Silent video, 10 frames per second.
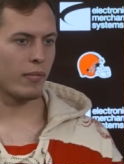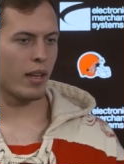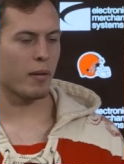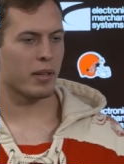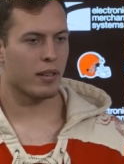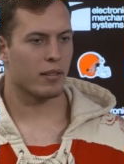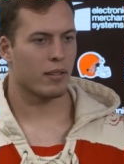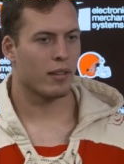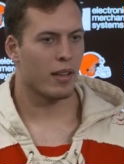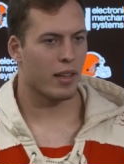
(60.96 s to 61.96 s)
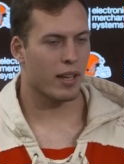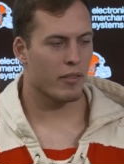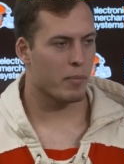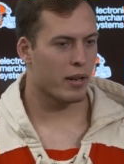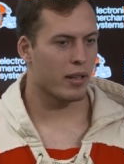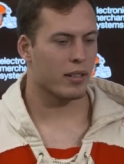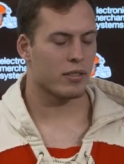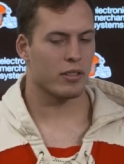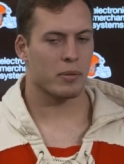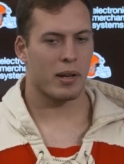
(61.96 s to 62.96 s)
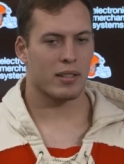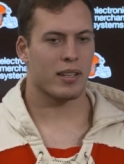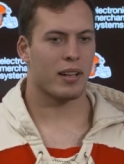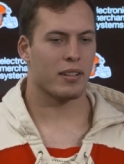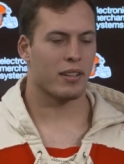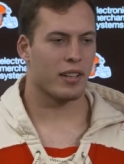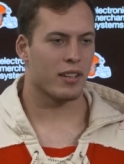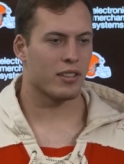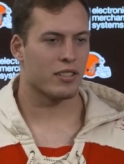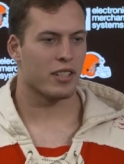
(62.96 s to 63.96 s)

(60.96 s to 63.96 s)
Yeah, I mean, I think everybody, as soon as Myles got into the league, could